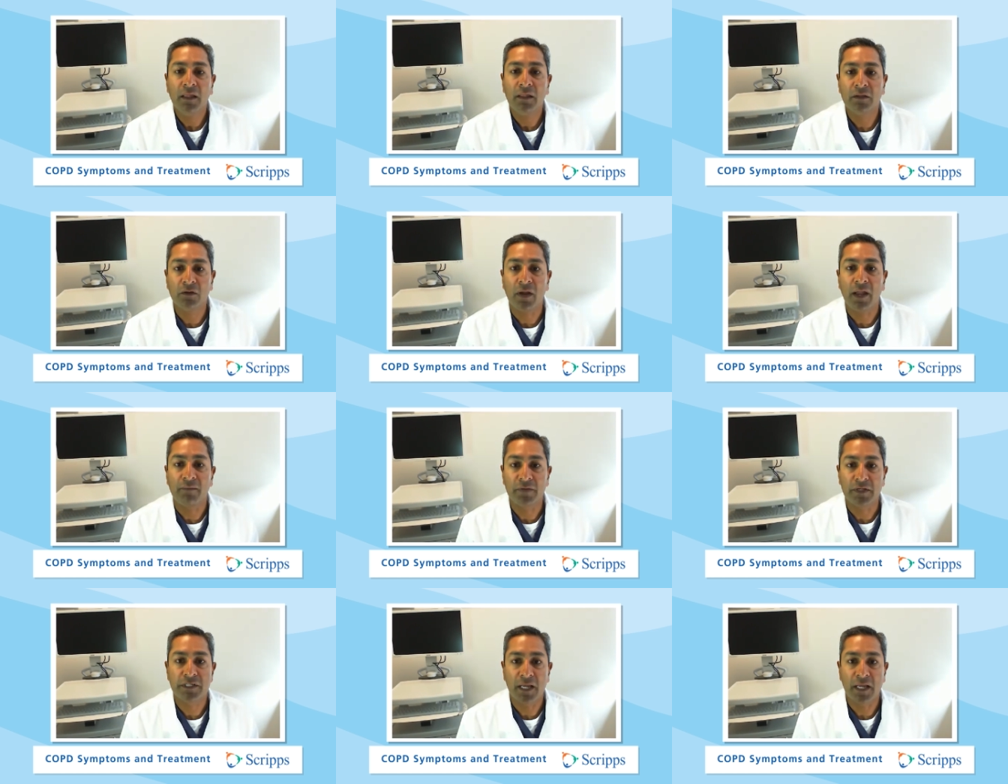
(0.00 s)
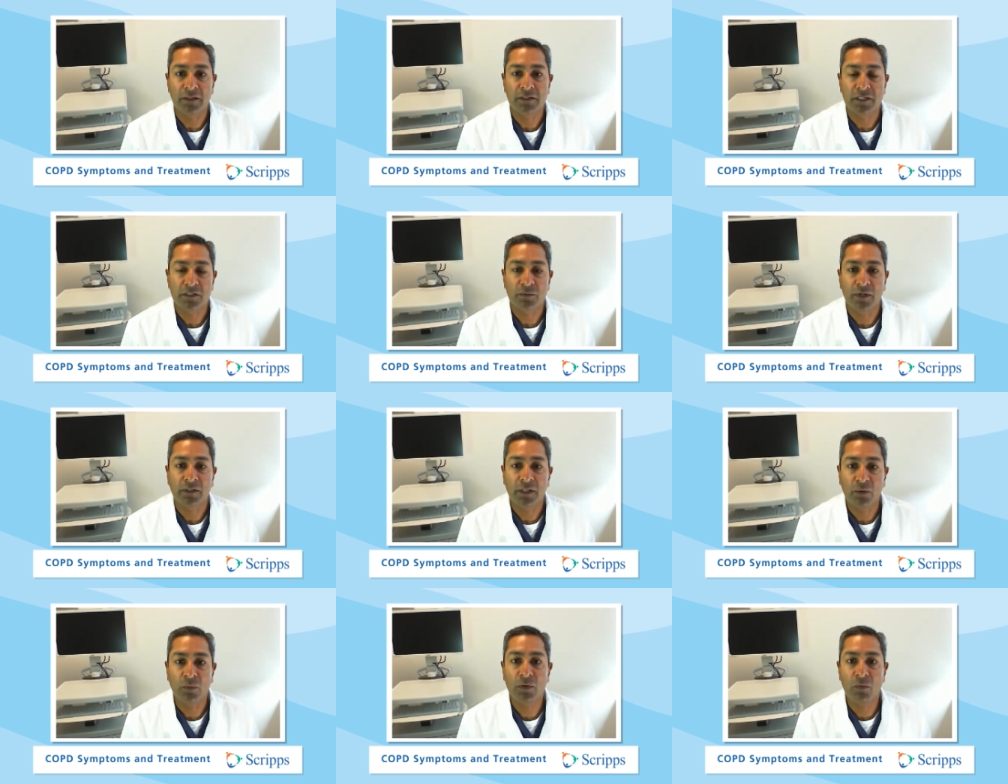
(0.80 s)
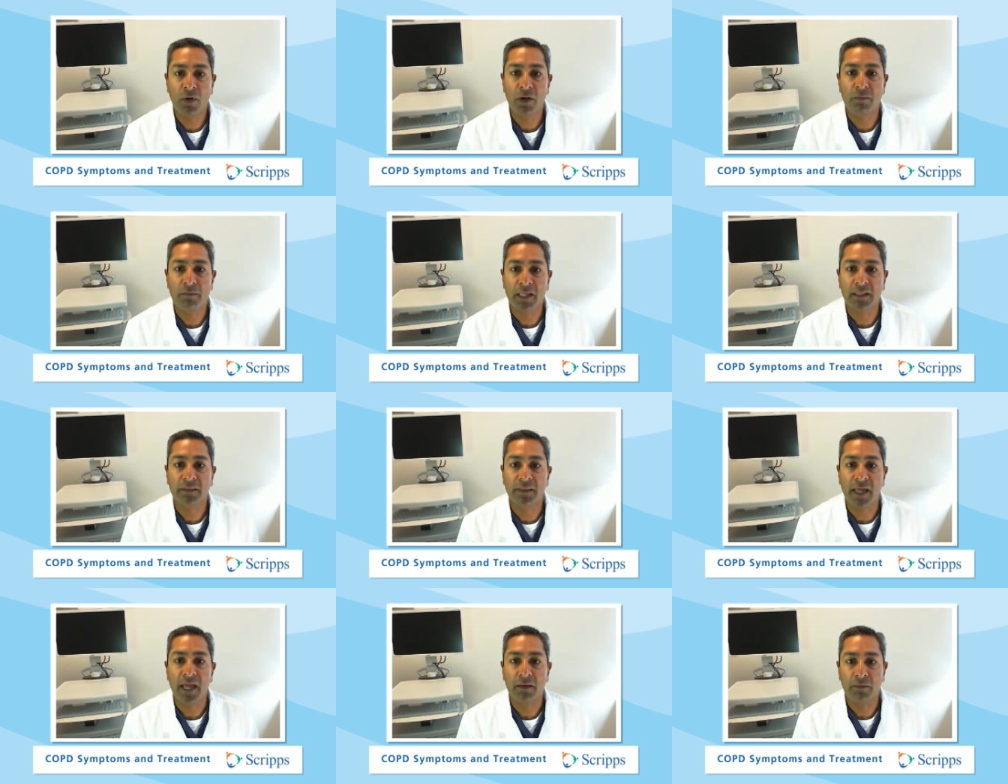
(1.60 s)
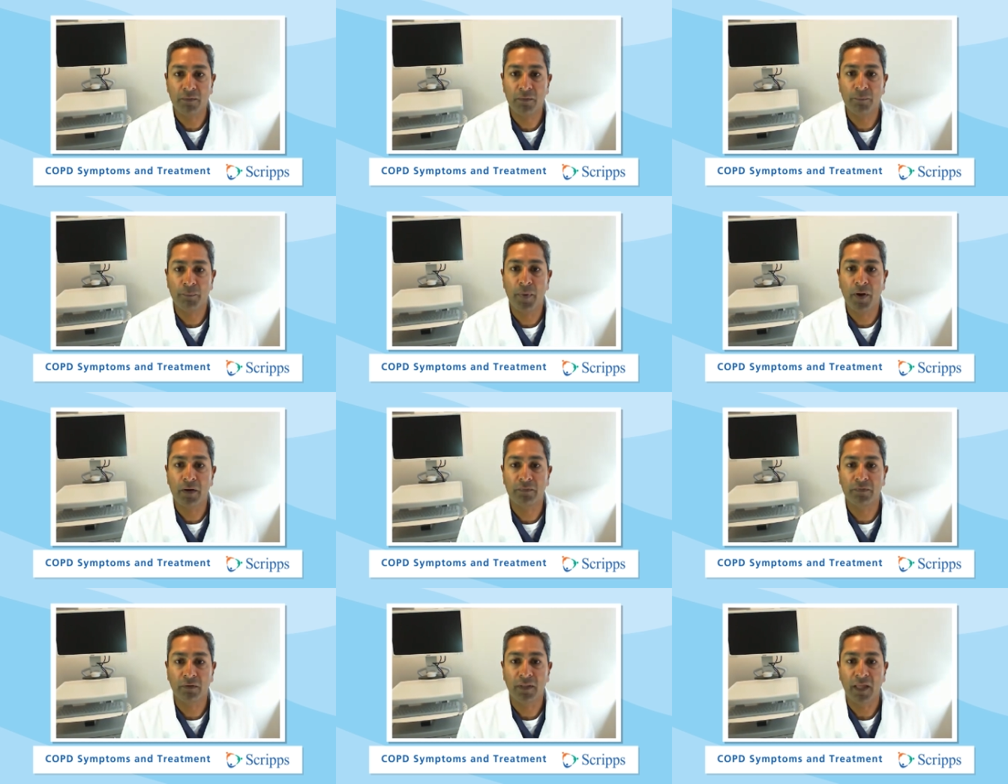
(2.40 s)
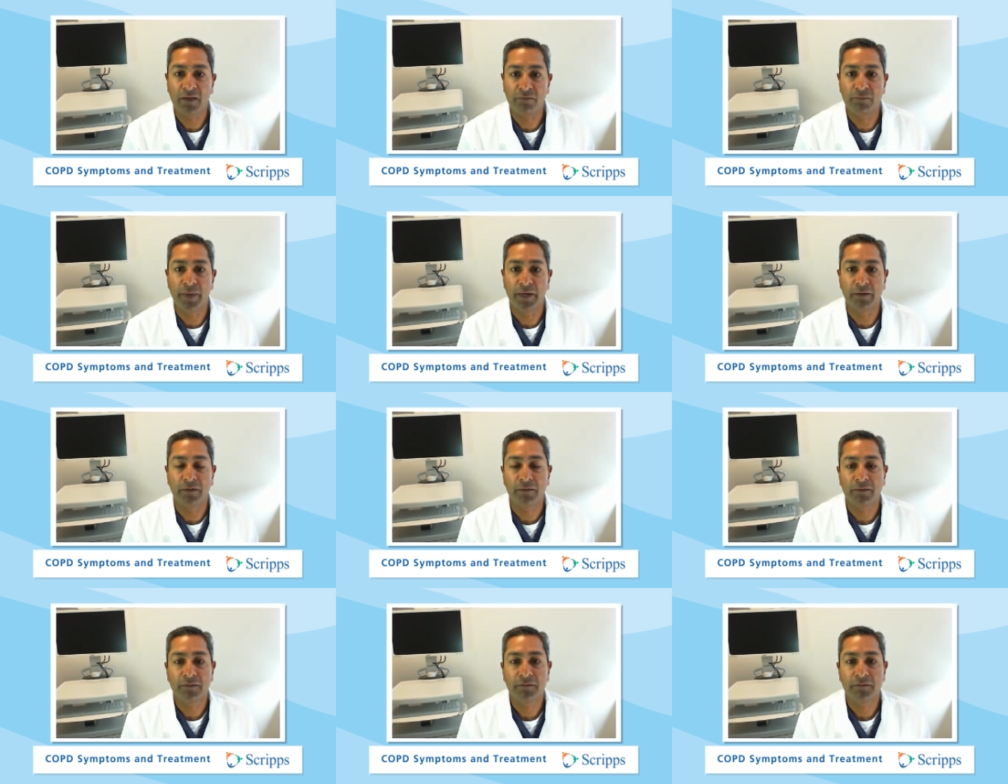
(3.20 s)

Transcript: you're having challenges with? And we want to make that part of their life better.